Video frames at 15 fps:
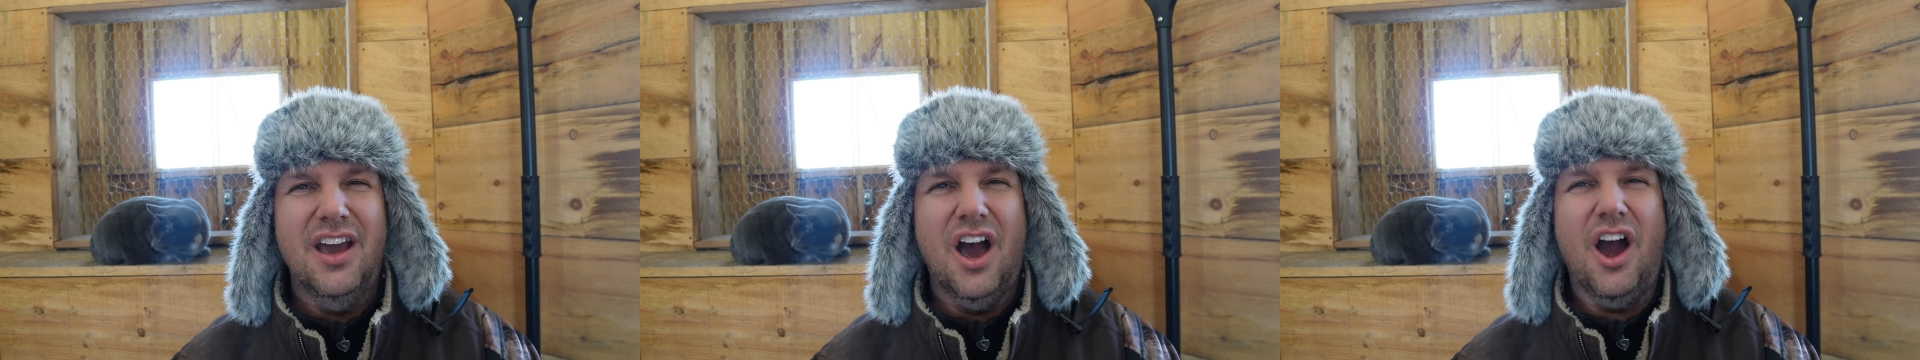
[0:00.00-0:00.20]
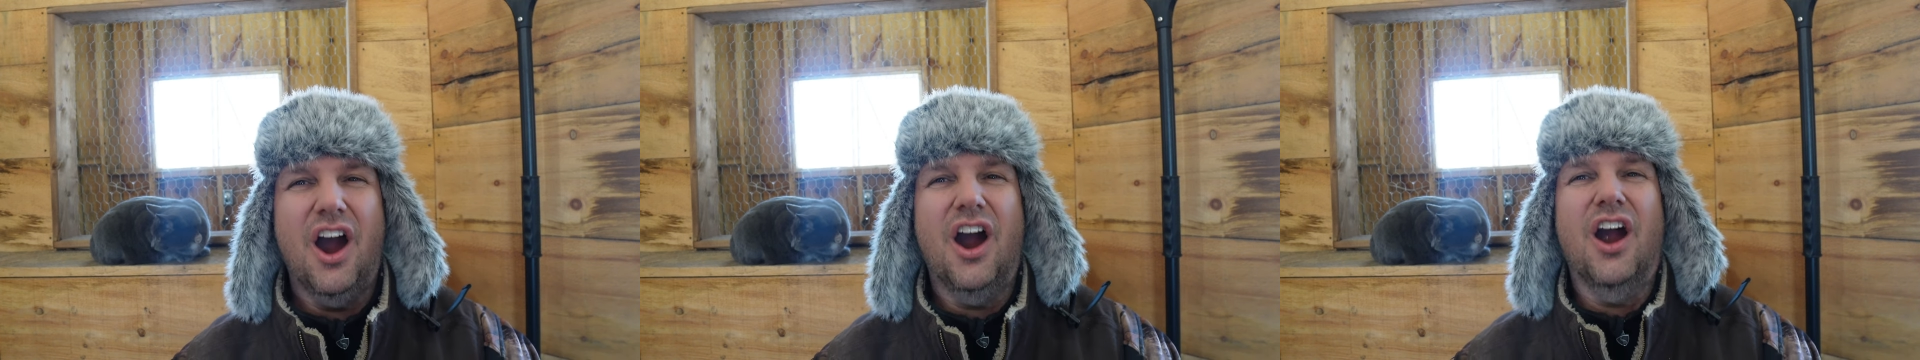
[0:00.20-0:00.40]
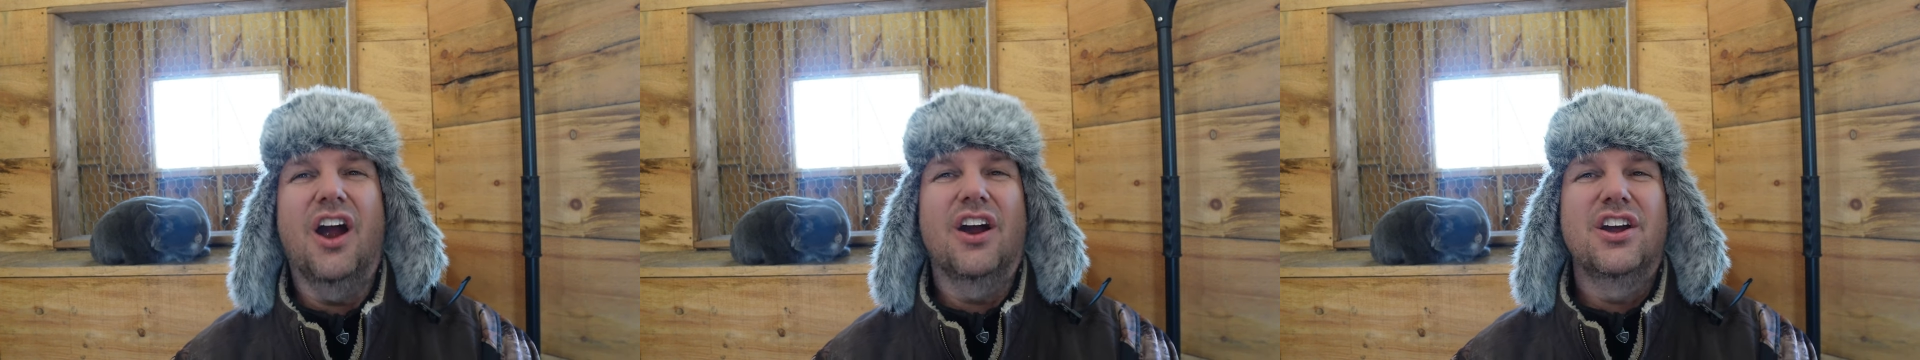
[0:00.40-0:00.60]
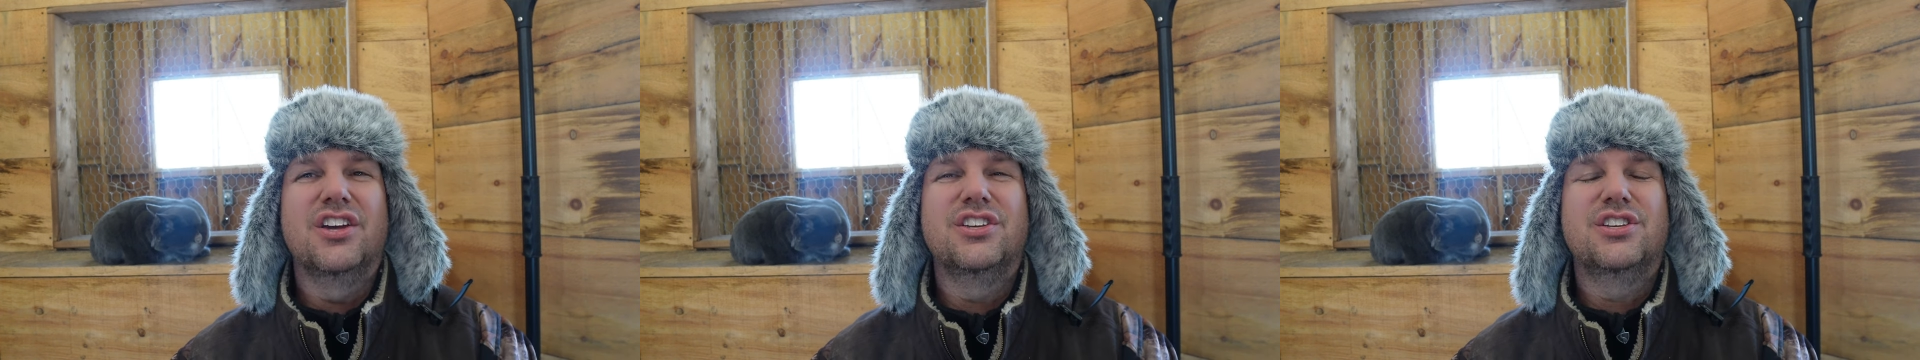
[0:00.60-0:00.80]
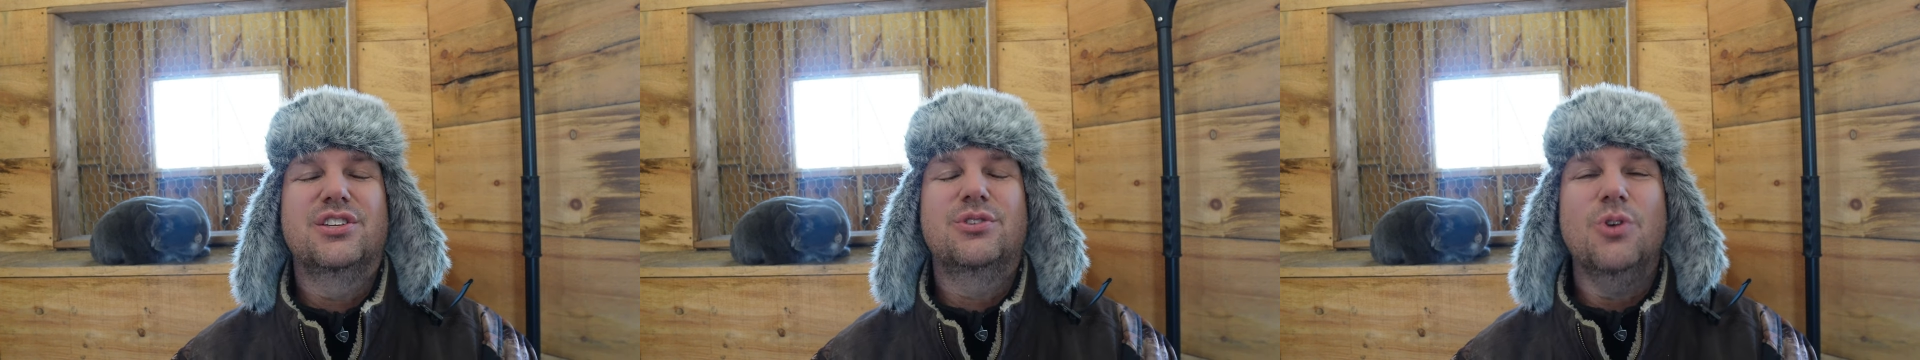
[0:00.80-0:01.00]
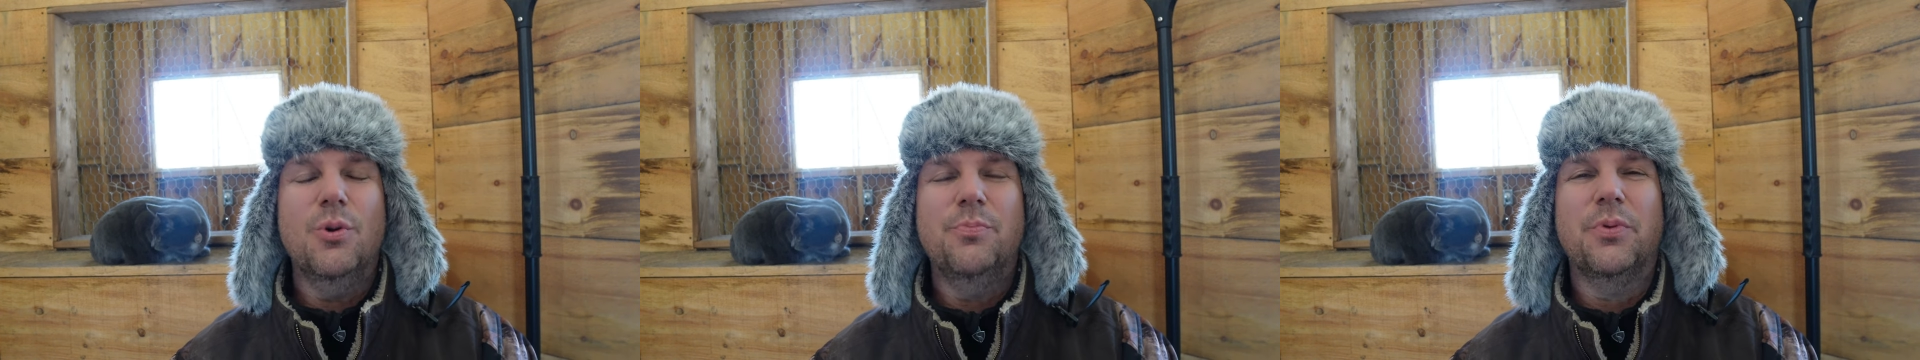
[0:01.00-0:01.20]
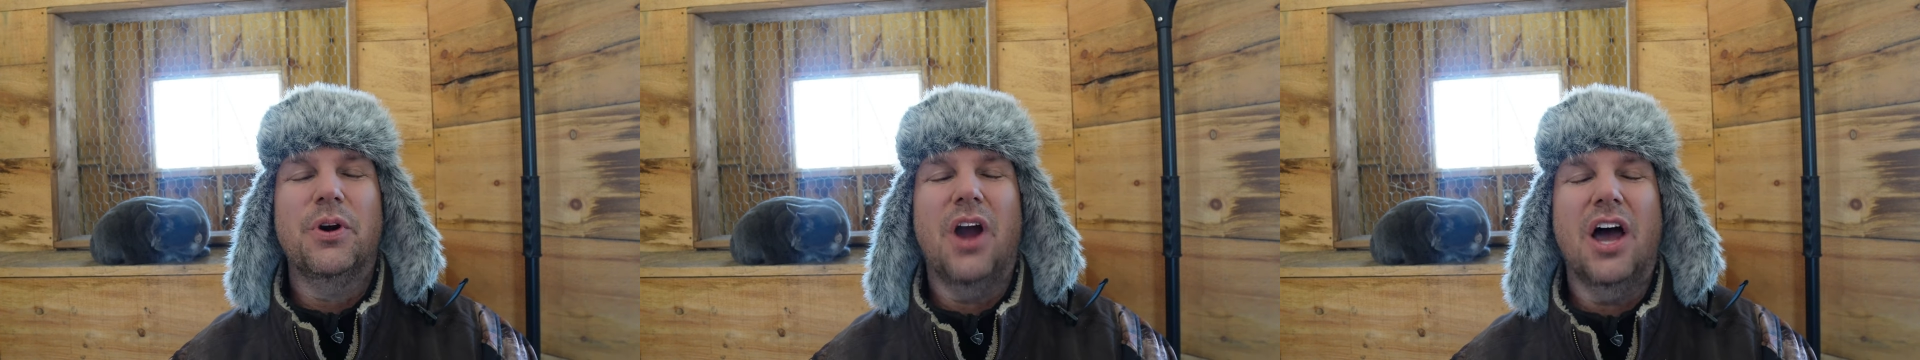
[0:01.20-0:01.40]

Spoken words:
are super